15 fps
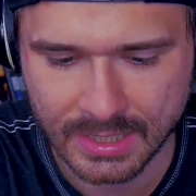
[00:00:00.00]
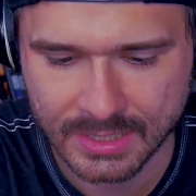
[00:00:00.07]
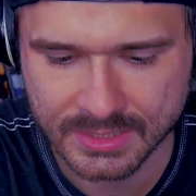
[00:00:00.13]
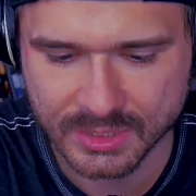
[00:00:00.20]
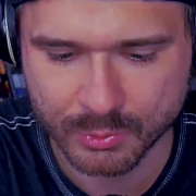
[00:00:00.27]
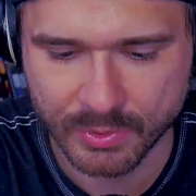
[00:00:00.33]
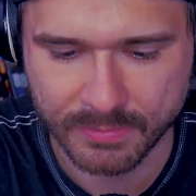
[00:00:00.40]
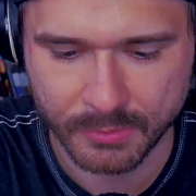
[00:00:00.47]

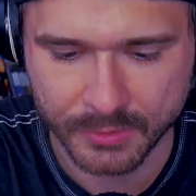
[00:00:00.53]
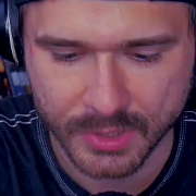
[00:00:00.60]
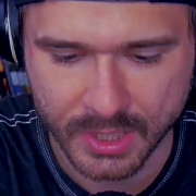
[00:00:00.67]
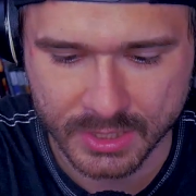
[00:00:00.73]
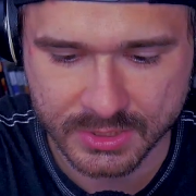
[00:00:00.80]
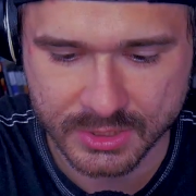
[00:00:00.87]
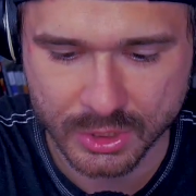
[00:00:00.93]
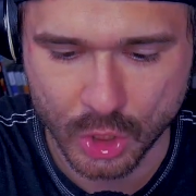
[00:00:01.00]

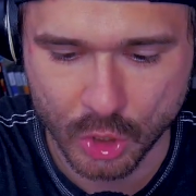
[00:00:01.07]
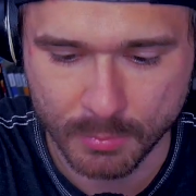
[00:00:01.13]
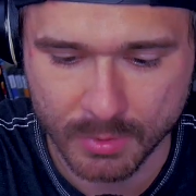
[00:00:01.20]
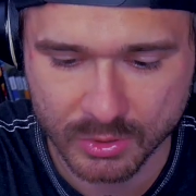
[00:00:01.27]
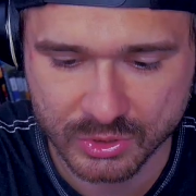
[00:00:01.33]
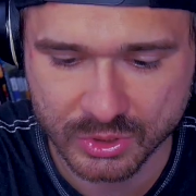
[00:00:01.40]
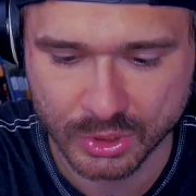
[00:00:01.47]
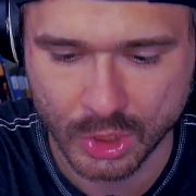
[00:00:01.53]
Scribblenauts
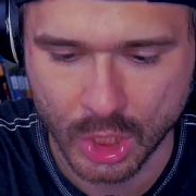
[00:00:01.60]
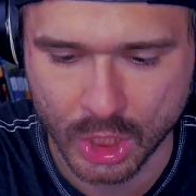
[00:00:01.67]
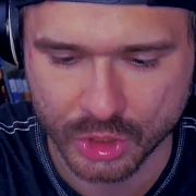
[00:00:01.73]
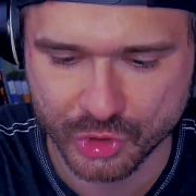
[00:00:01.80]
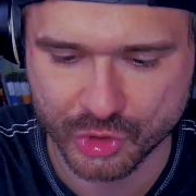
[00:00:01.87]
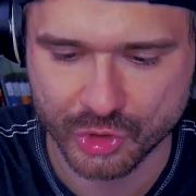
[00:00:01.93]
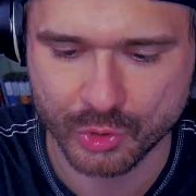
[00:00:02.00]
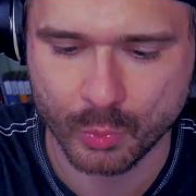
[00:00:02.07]
almost
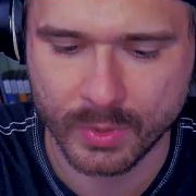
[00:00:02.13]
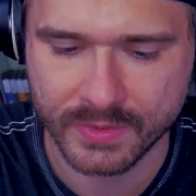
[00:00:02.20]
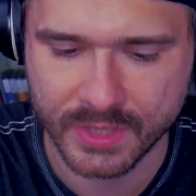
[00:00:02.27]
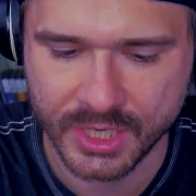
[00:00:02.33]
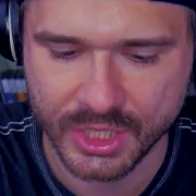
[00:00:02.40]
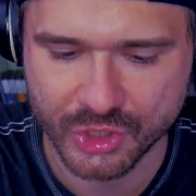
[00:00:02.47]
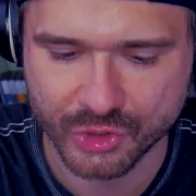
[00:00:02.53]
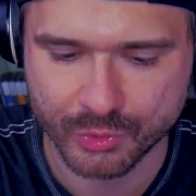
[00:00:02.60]
launched with
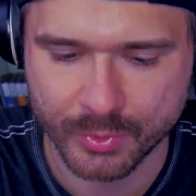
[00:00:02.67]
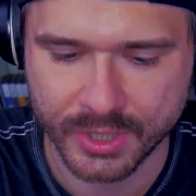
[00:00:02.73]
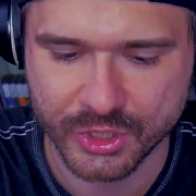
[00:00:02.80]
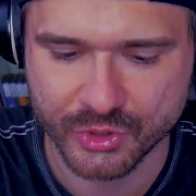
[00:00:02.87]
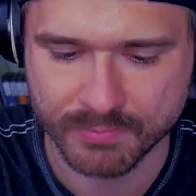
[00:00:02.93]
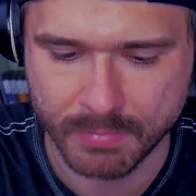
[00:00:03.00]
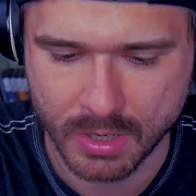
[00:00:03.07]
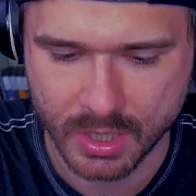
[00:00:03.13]
a
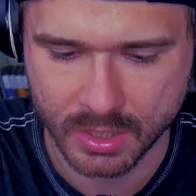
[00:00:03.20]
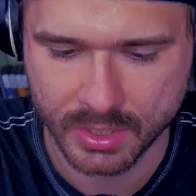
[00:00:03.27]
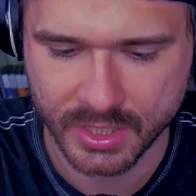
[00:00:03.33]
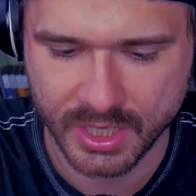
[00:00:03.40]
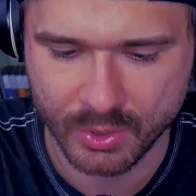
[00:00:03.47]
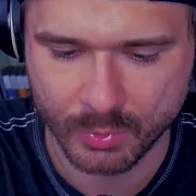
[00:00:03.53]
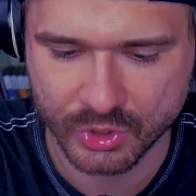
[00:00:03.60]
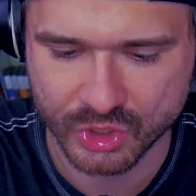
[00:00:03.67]
strange bug
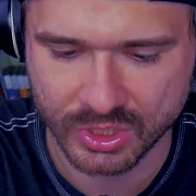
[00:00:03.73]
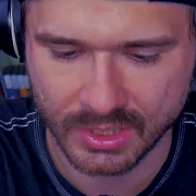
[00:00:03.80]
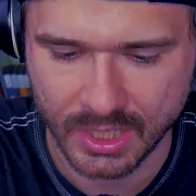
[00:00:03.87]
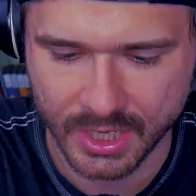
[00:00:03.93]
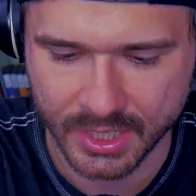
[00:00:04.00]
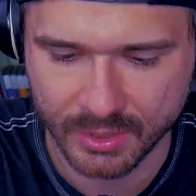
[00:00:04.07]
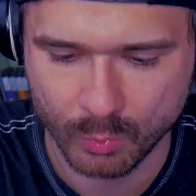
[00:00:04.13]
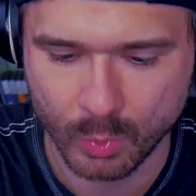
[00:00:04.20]
in which a
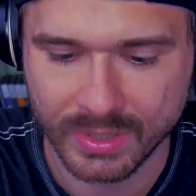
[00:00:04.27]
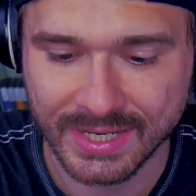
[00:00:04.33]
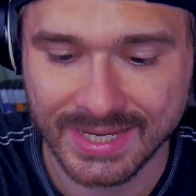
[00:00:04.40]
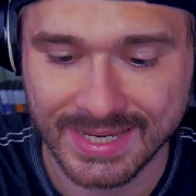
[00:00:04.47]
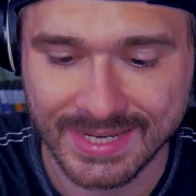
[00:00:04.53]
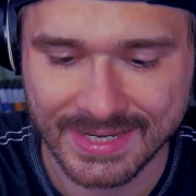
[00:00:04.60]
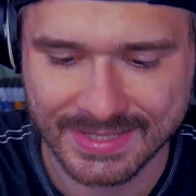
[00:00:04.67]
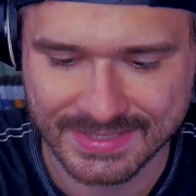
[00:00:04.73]
lion would
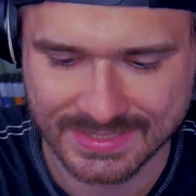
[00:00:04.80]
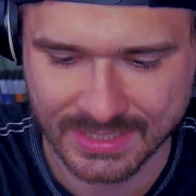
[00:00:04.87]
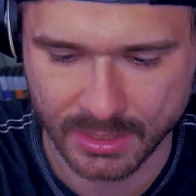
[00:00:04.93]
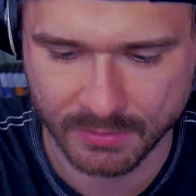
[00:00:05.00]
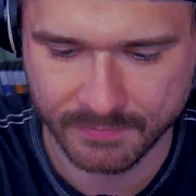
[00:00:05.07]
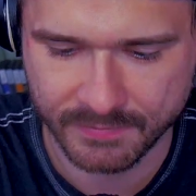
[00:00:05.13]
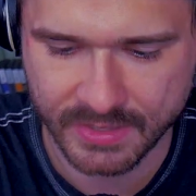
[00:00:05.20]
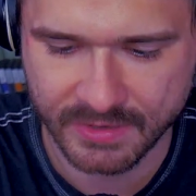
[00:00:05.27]
eat
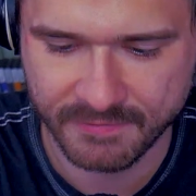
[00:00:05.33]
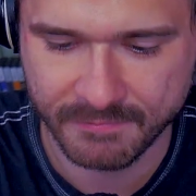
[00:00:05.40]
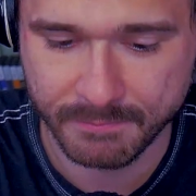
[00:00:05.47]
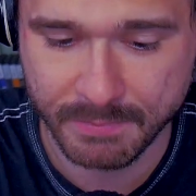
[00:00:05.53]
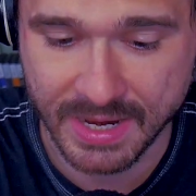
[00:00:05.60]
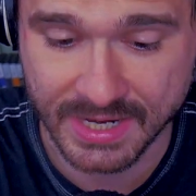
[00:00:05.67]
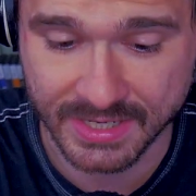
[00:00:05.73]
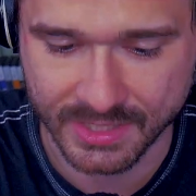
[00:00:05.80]
itself if
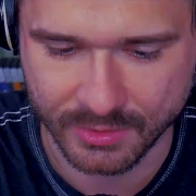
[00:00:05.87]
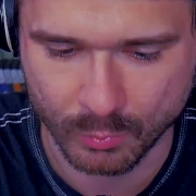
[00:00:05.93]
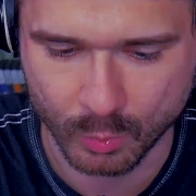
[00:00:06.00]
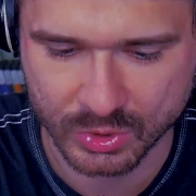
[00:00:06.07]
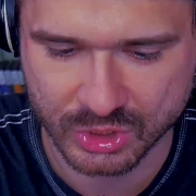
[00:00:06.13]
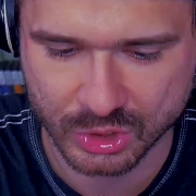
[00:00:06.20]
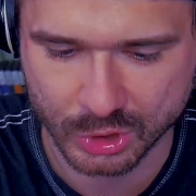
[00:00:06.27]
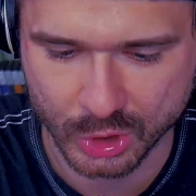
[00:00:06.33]
bacon
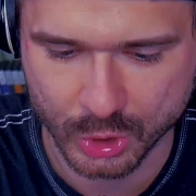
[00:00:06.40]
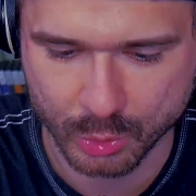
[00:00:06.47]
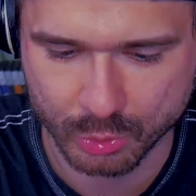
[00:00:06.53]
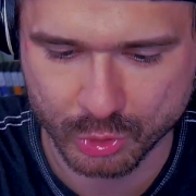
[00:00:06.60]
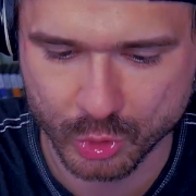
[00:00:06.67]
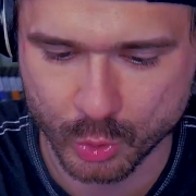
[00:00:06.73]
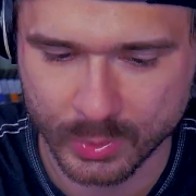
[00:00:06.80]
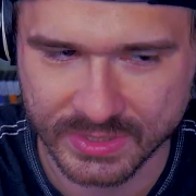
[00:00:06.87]
was glued
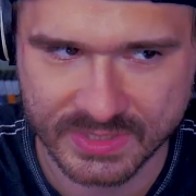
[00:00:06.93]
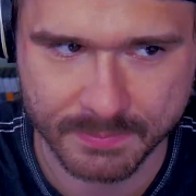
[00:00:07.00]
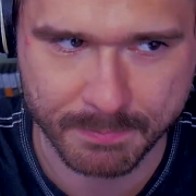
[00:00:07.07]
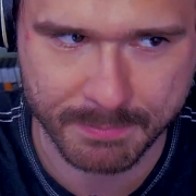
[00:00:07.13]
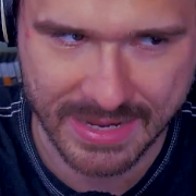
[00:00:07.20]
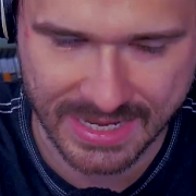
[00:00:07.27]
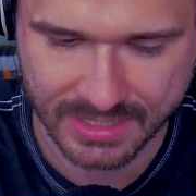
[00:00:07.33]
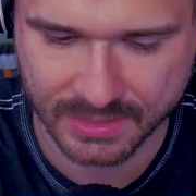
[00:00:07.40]
to its
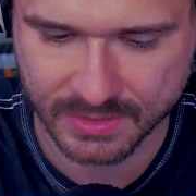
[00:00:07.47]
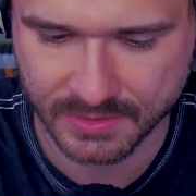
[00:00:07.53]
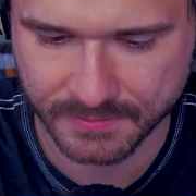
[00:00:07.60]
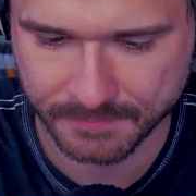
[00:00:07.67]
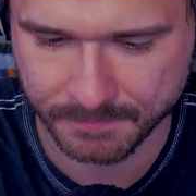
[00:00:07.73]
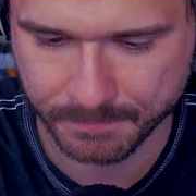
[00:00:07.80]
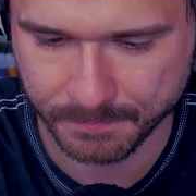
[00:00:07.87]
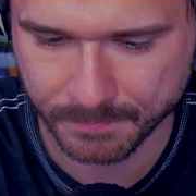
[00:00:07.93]
back.
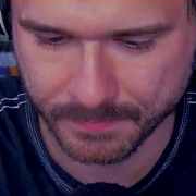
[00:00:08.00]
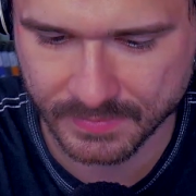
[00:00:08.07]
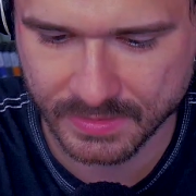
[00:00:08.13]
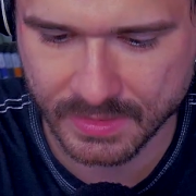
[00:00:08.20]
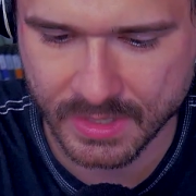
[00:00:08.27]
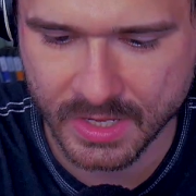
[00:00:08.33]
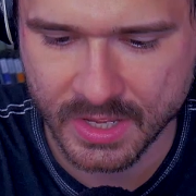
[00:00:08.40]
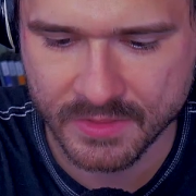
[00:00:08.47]

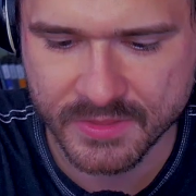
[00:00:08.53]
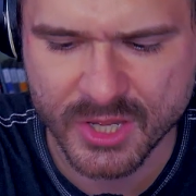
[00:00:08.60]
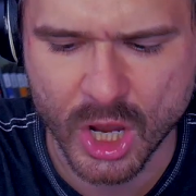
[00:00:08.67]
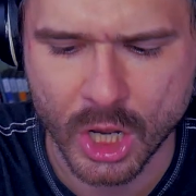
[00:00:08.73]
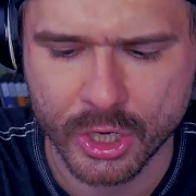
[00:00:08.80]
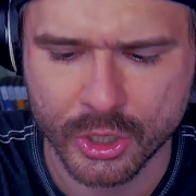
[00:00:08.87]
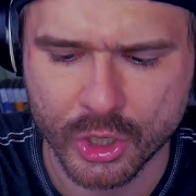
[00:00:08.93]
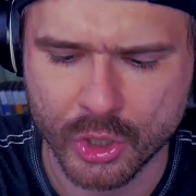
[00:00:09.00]
The
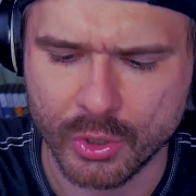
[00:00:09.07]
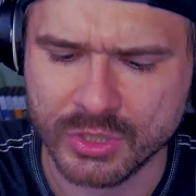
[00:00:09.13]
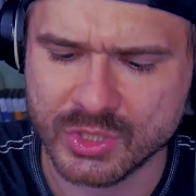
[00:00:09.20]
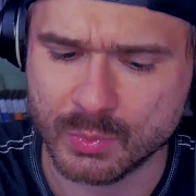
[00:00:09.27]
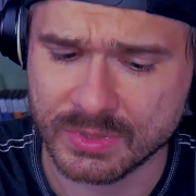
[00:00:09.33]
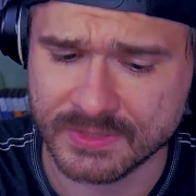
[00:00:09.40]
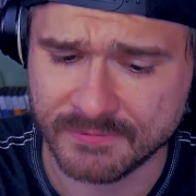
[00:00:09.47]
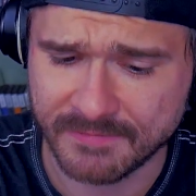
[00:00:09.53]
odd
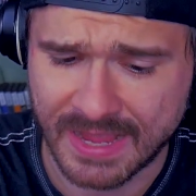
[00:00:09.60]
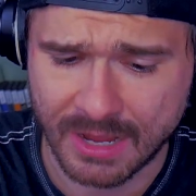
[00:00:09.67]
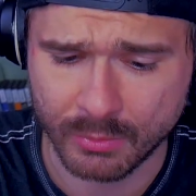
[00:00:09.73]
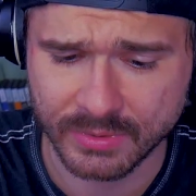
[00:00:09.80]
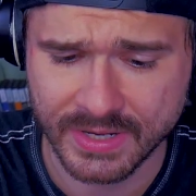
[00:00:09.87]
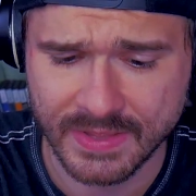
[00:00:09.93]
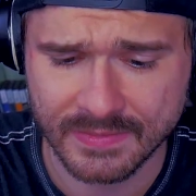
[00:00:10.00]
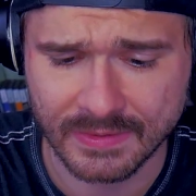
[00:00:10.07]
occurrence was
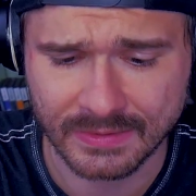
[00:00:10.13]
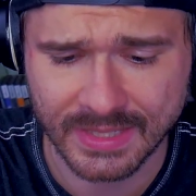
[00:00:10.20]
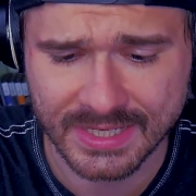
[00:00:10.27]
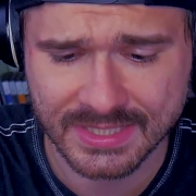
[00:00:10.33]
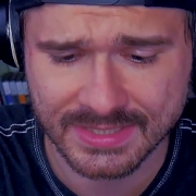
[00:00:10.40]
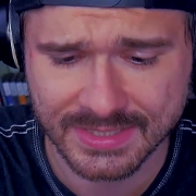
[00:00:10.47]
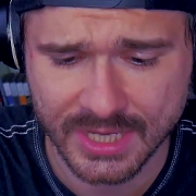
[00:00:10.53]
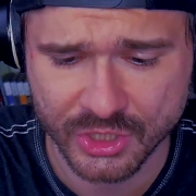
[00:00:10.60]
found in the
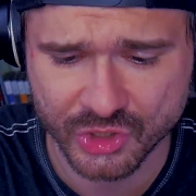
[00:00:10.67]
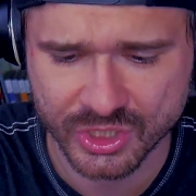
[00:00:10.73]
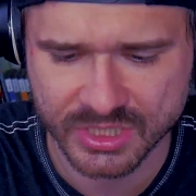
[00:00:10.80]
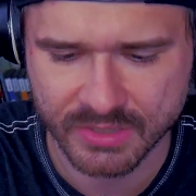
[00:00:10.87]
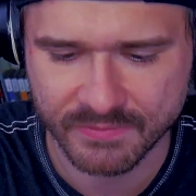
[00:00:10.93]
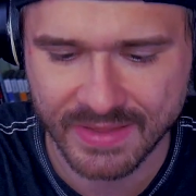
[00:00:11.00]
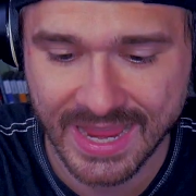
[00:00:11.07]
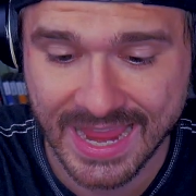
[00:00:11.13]
late stages
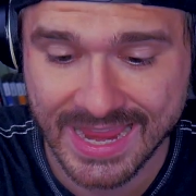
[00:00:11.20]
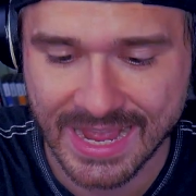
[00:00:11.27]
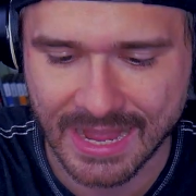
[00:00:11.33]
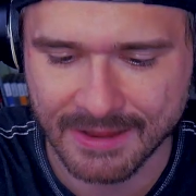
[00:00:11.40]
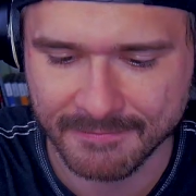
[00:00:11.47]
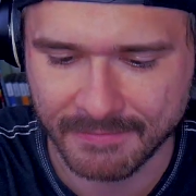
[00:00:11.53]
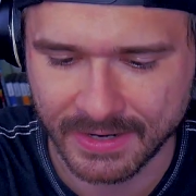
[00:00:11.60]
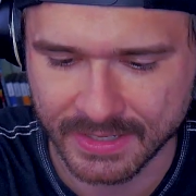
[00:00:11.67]
of
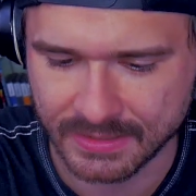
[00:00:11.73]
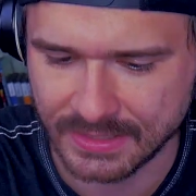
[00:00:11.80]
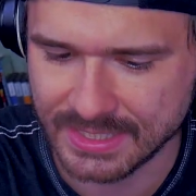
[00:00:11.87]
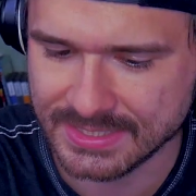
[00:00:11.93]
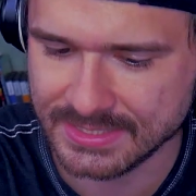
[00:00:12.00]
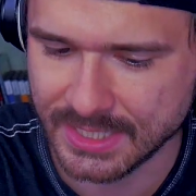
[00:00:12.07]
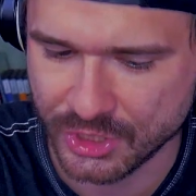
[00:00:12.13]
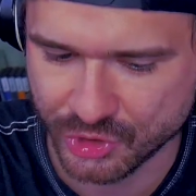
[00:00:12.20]
AI
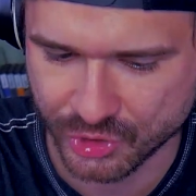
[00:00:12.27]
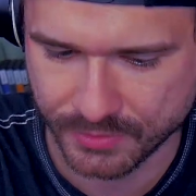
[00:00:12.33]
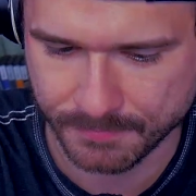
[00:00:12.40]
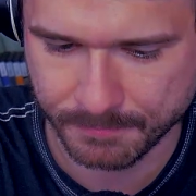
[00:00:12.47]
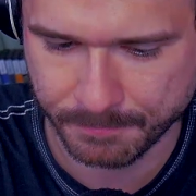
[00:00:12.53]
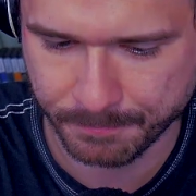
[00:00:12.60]
finalization.